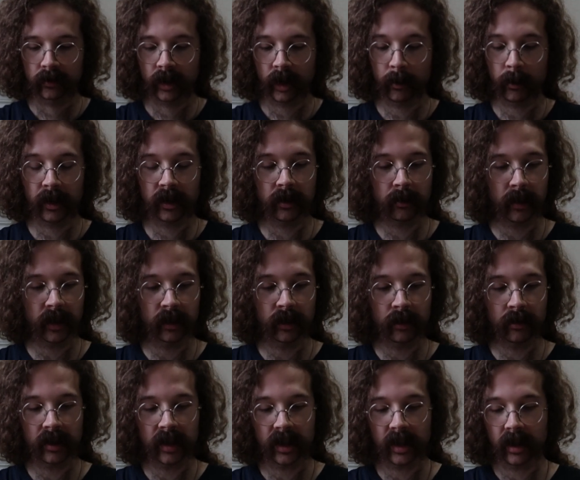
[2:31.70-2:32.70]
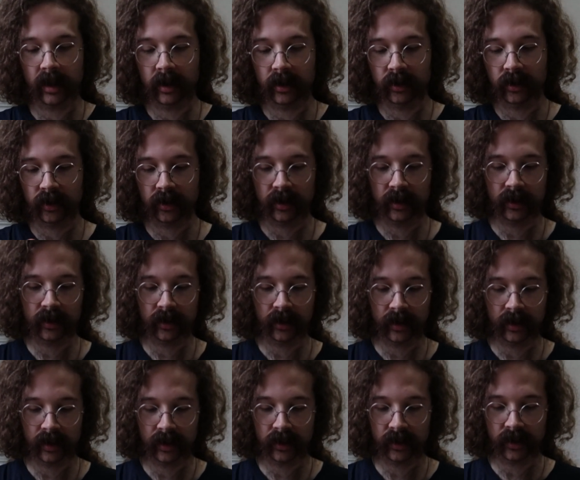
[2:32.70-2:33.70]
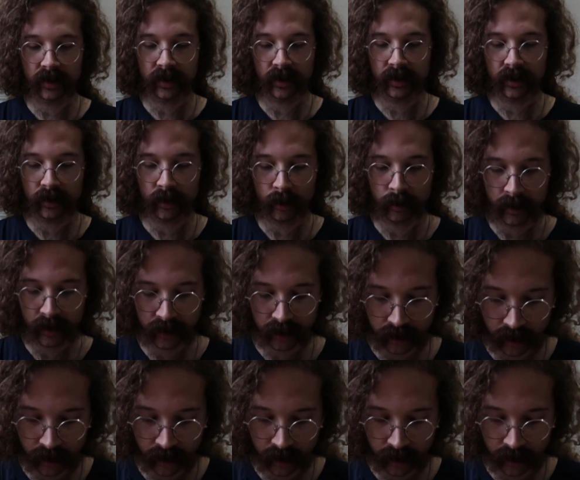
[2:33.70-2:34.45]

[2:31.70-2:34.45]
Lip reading: Compared to my Nuri cans, this is easy to open.